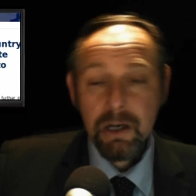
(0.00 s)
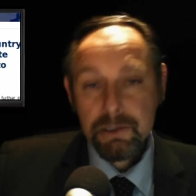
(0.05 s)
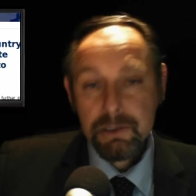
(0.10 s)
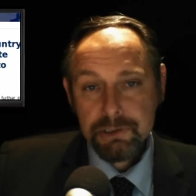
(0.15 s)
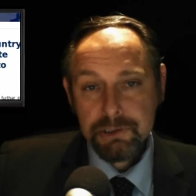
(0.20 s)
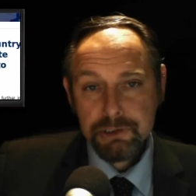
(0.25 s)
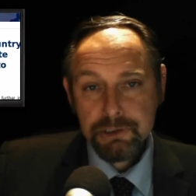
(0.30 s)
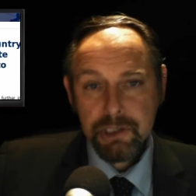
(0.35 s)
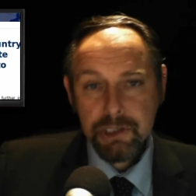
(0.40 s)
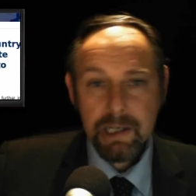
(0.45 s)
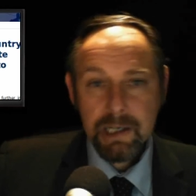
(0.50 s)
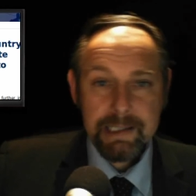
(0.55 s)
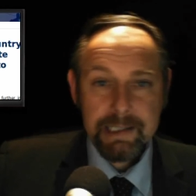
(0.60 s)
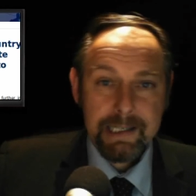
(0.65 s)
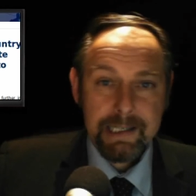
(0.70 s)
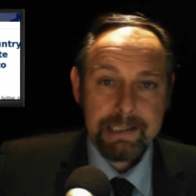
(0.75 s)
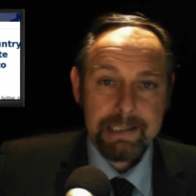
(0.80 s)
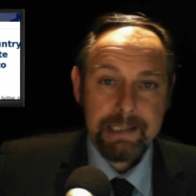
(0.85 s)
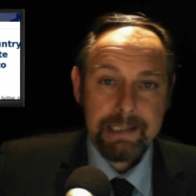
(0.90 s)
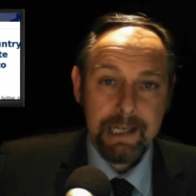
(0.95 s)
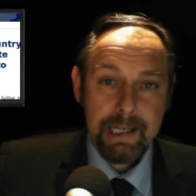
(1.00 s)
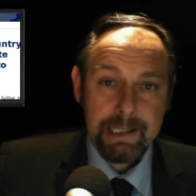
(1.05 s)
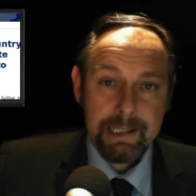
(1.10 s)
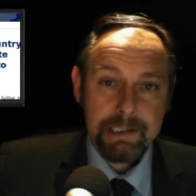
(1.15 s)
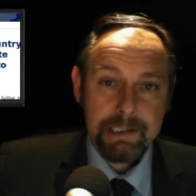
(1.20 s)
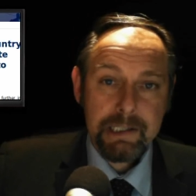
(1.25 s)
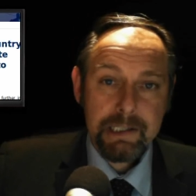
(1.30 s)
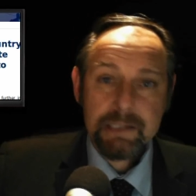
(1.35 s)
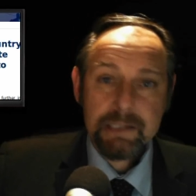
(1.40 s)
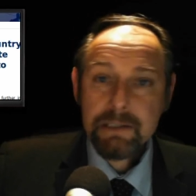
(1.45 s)
are the Chinese,
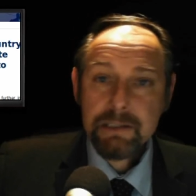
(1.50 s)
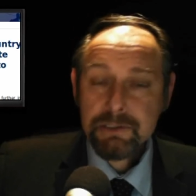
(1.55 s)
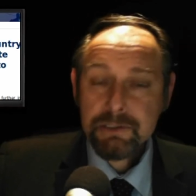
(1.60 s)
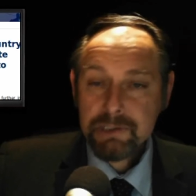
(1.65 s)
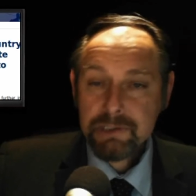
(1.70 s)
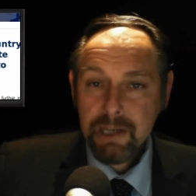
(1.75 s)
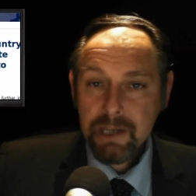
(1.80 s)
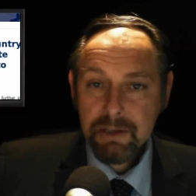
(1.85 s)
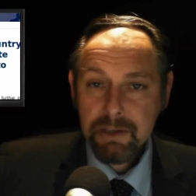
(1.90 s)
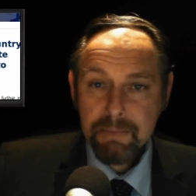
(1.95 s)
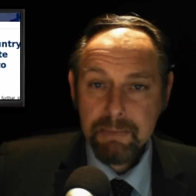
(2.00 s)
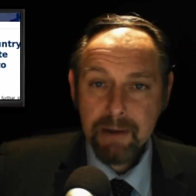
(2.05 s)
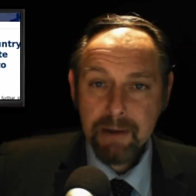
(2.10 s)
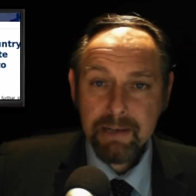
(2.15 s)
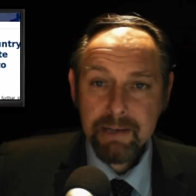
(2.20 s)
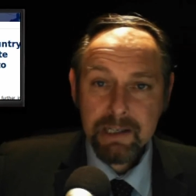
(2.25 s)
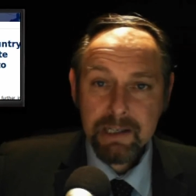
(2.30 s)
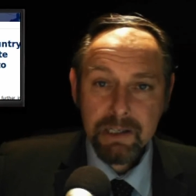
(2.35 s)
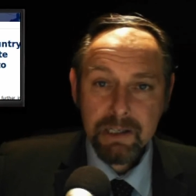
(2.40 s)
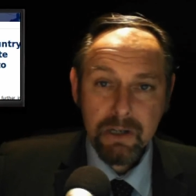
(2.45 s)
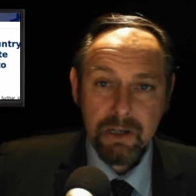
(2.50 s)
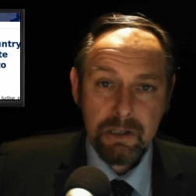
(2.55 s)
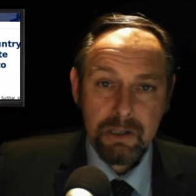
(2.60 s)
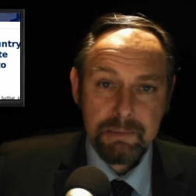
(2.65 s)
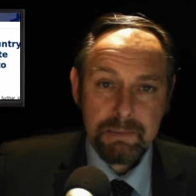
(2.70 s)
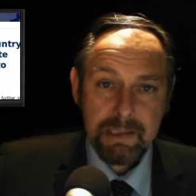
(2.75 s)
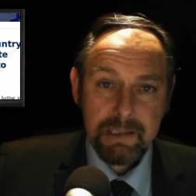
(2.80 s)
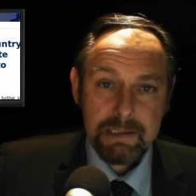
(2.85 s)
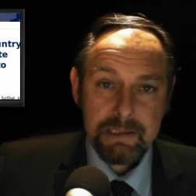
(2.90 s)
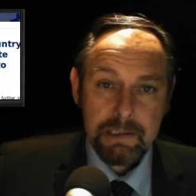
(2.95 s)
Indian and South American
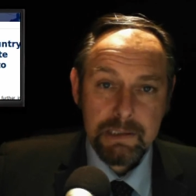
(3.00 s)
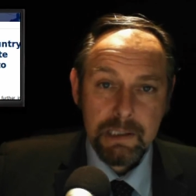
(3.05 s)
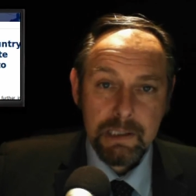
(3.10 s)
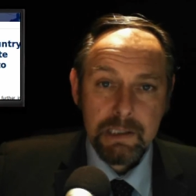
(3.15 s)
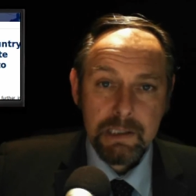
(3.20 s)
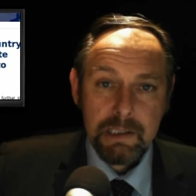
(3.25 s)
economies.